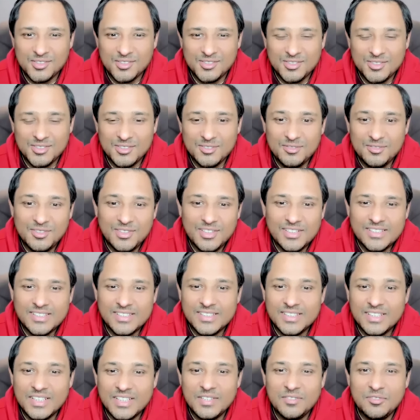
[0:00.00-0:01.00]
So the first
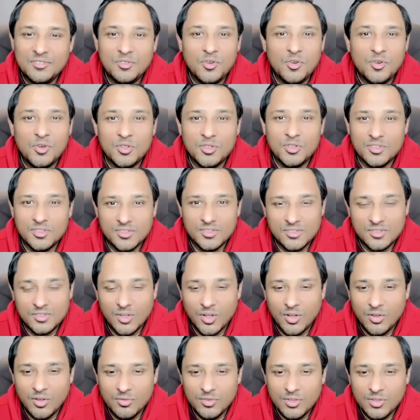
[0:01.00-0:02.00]
three fourths
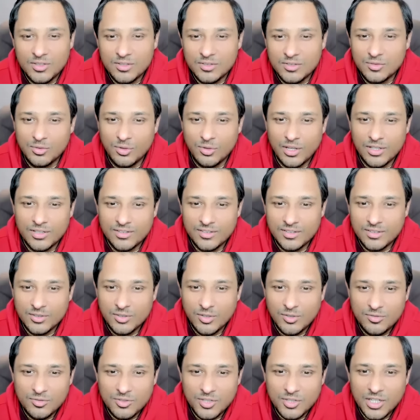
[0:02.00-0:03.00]
of this transit
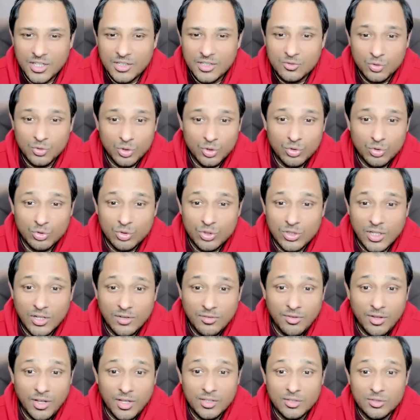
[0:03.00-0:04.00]
of Ketu in Uttar
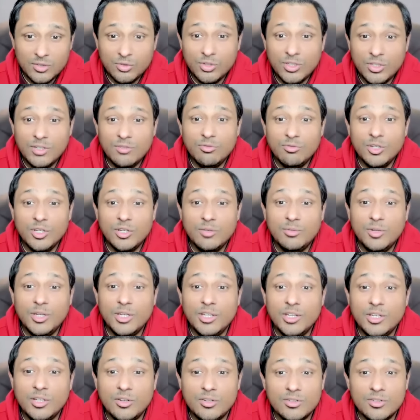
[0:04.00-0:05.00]
Falguni will be
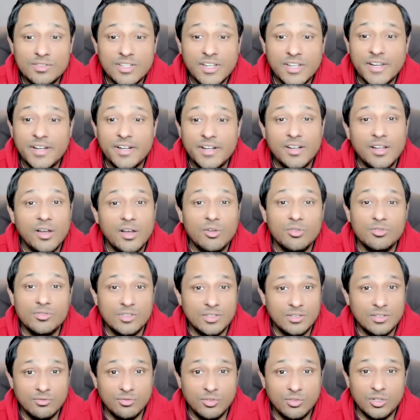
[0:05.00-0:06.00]
in your second house
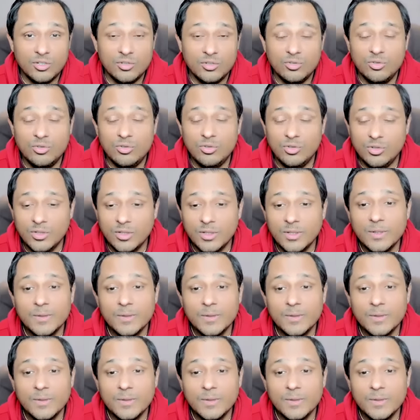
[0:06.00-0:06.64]
in Virgo.